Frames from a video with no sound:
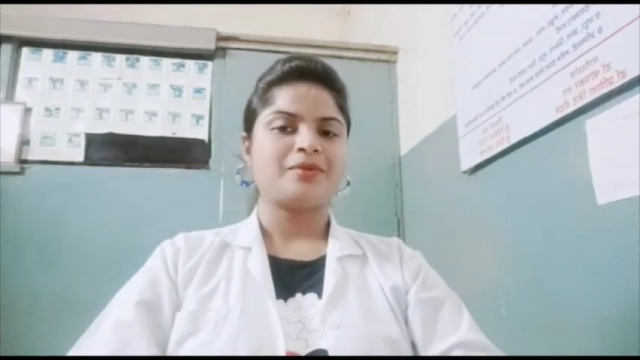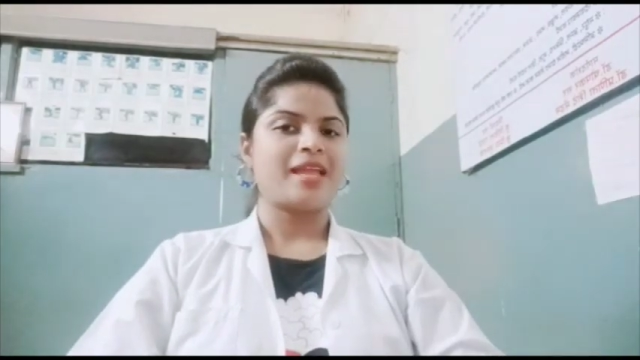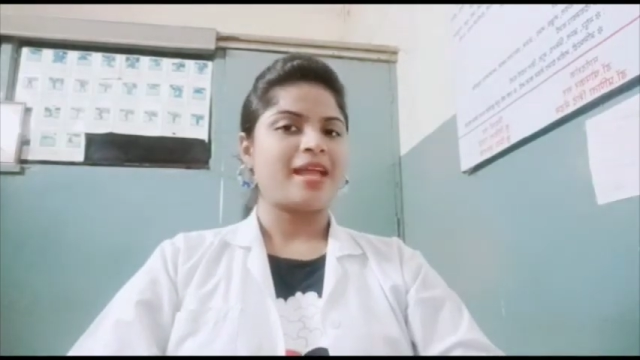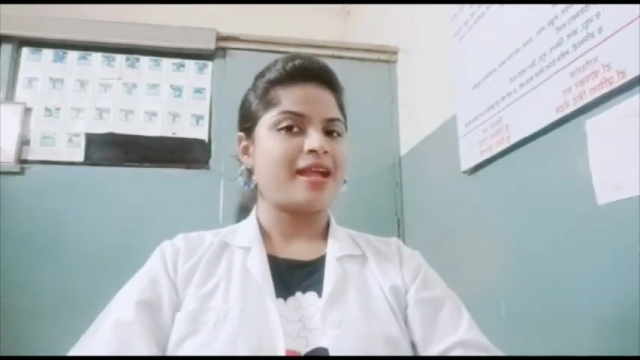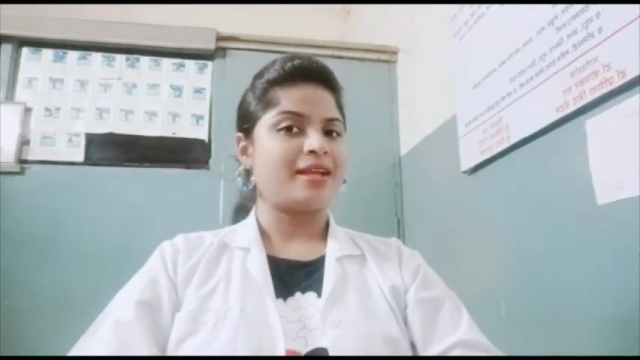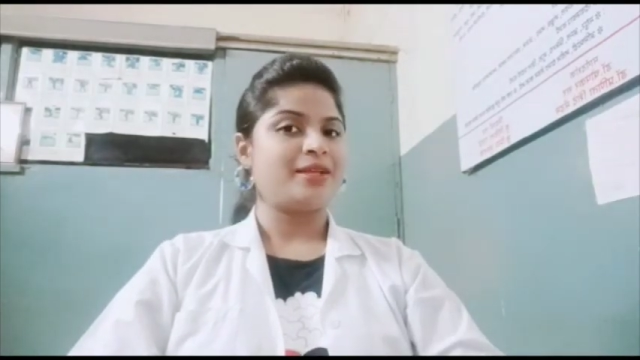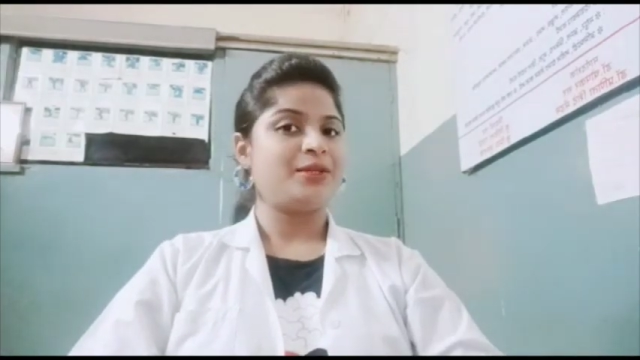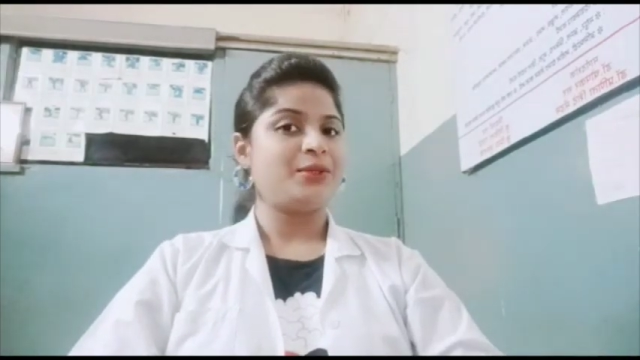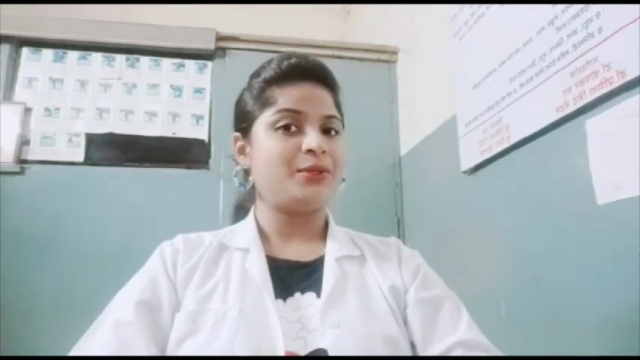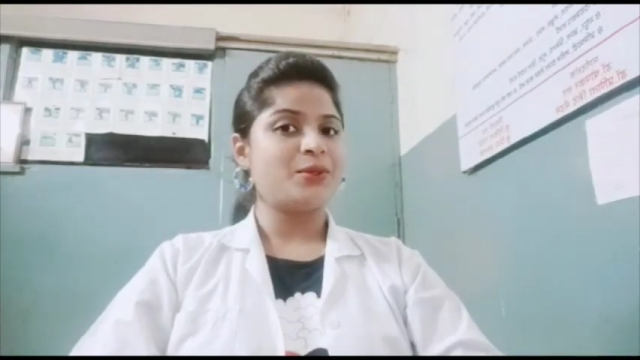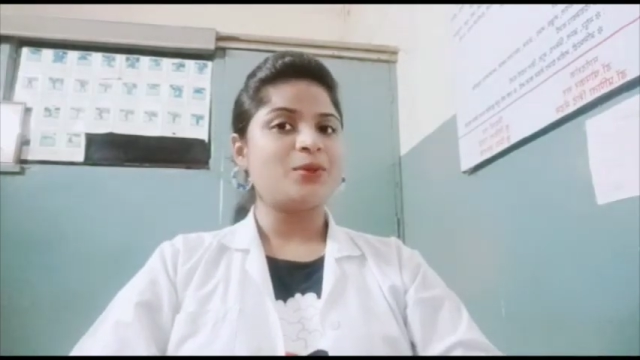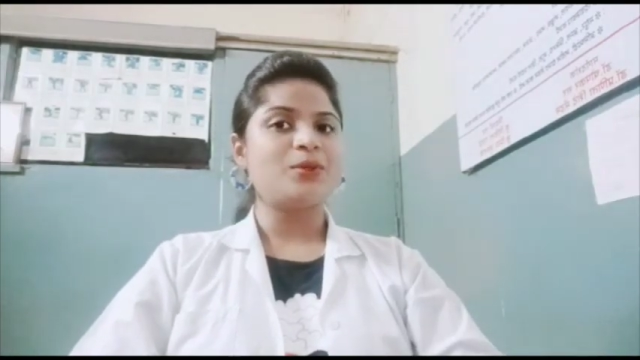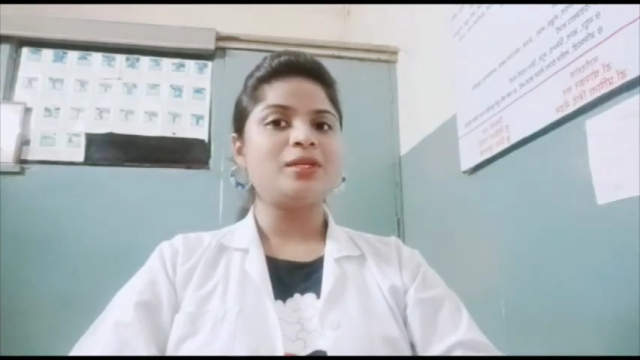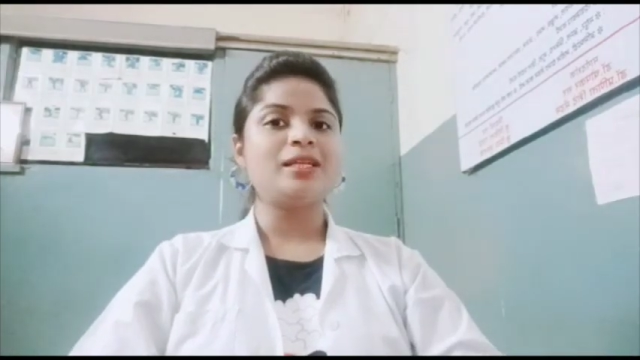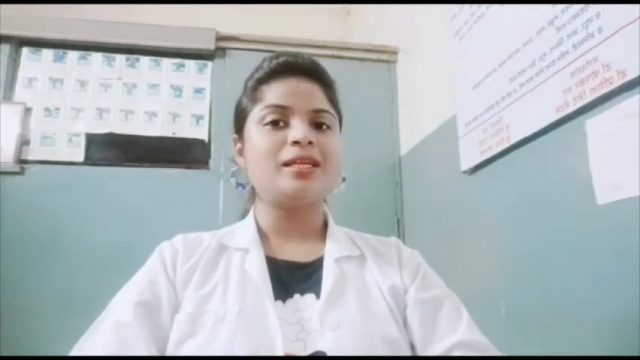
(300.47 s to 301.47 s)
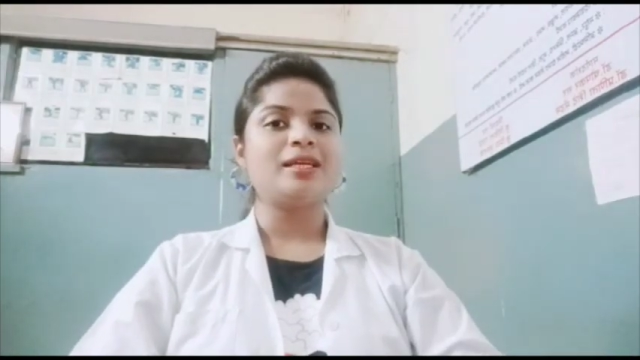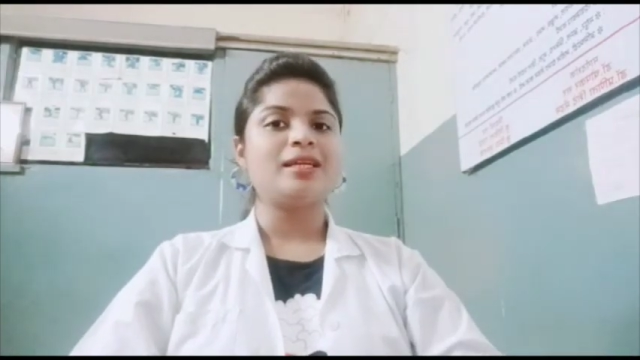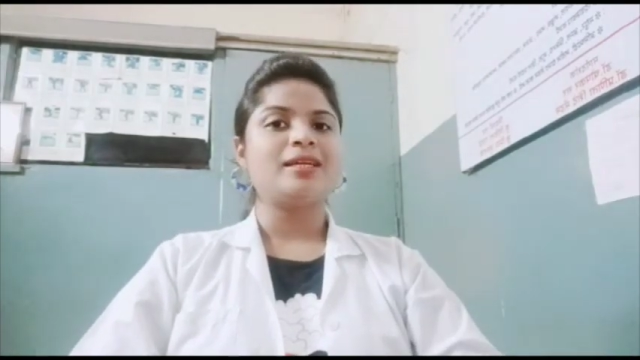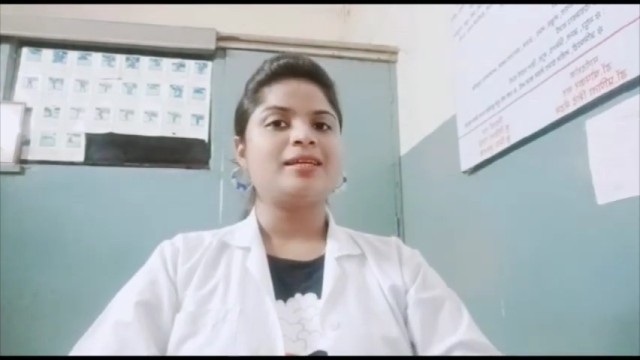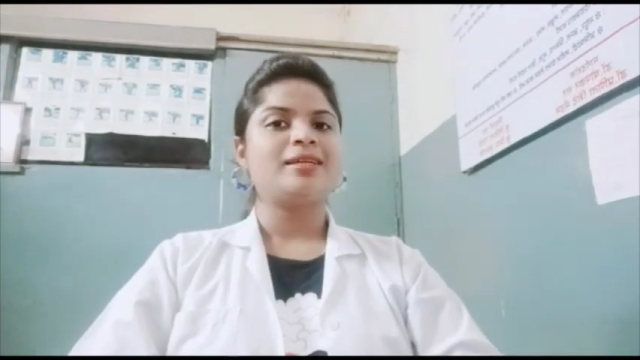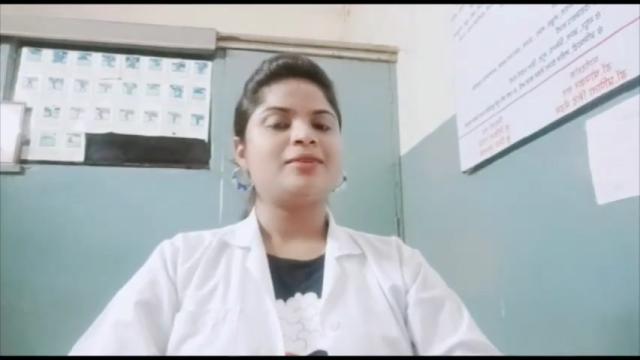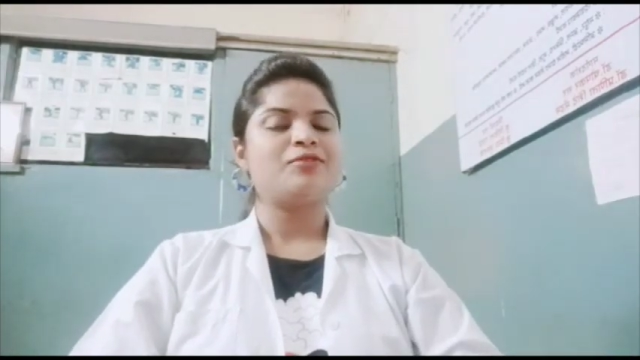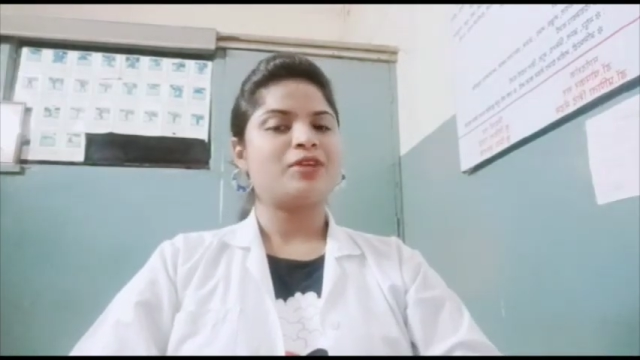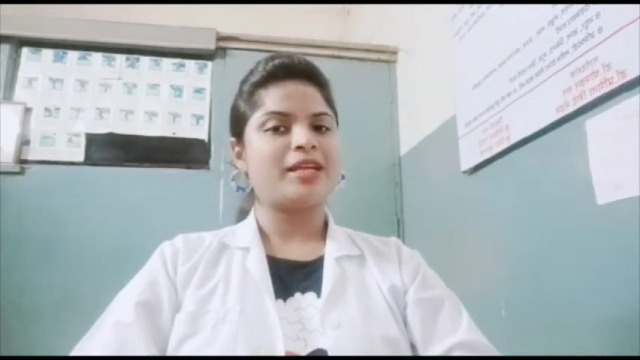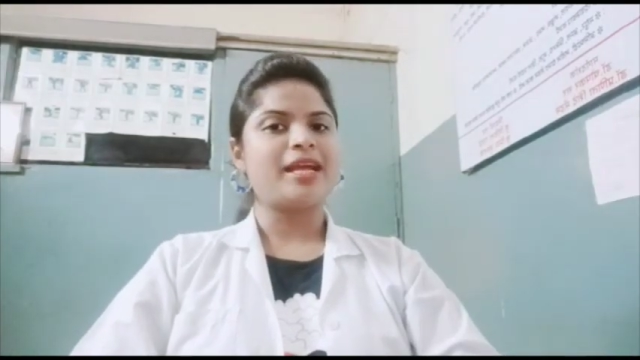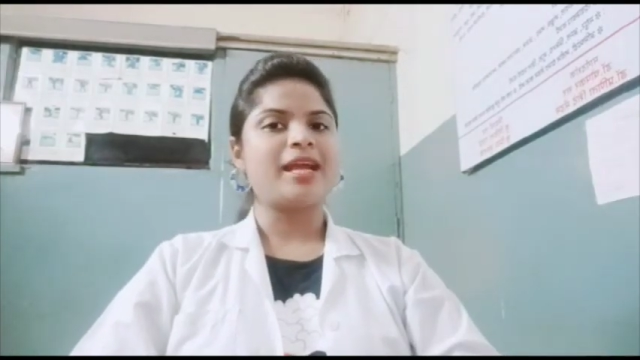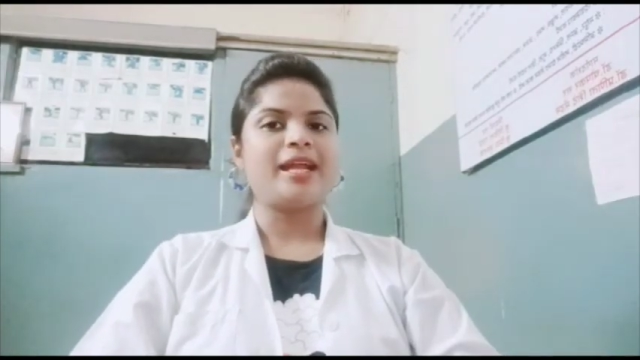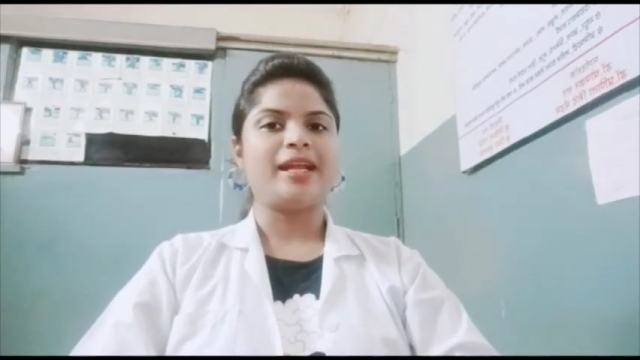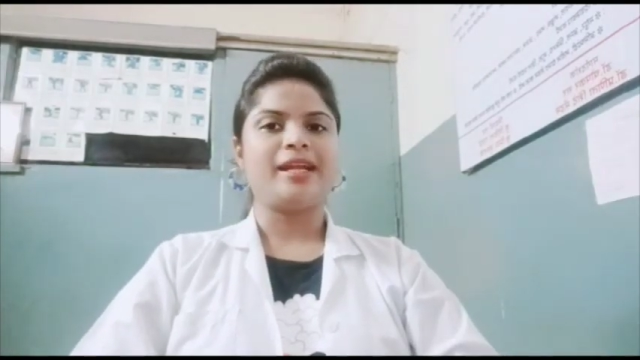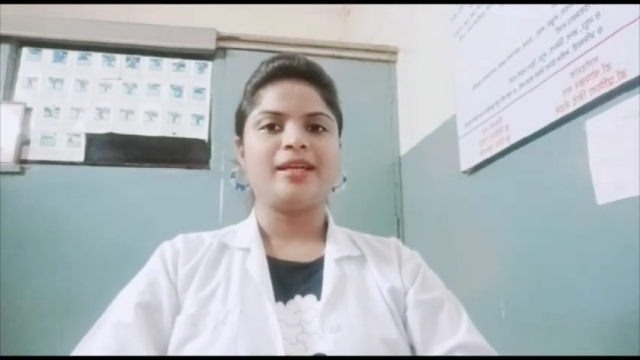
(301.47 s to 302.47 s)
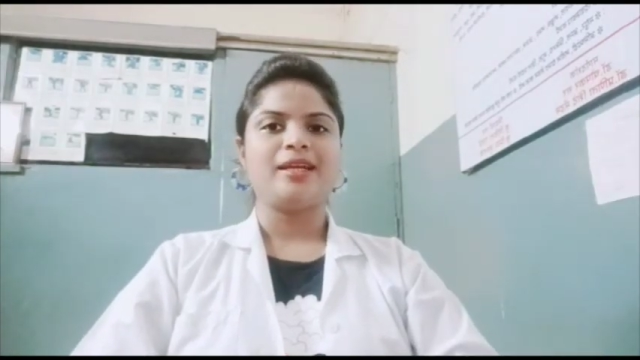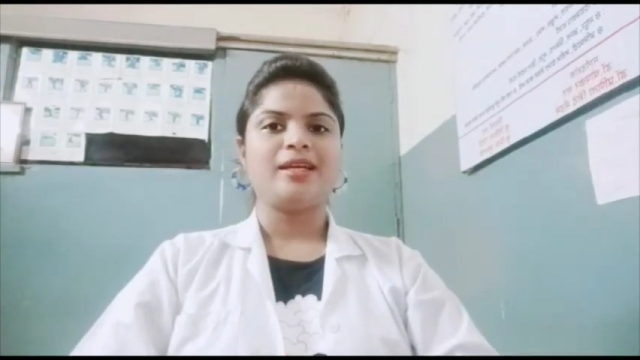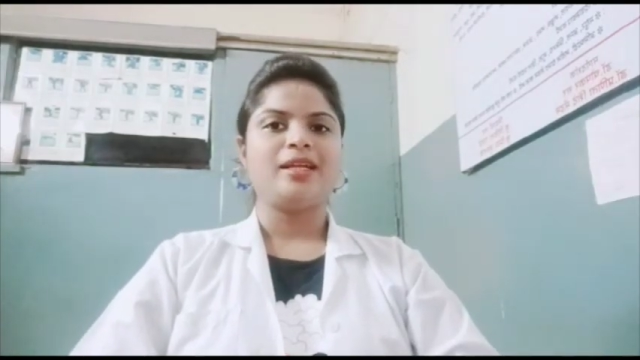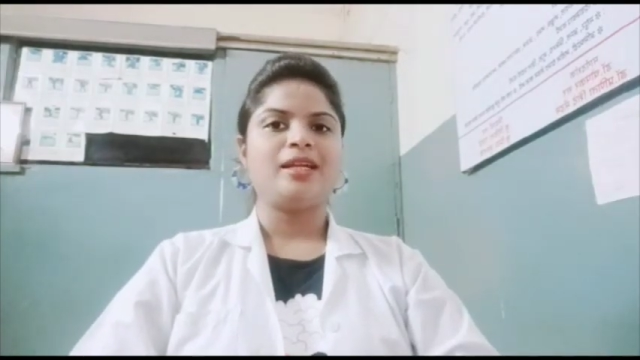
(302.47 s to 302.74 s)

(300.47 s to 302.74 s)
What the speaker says: and don't forget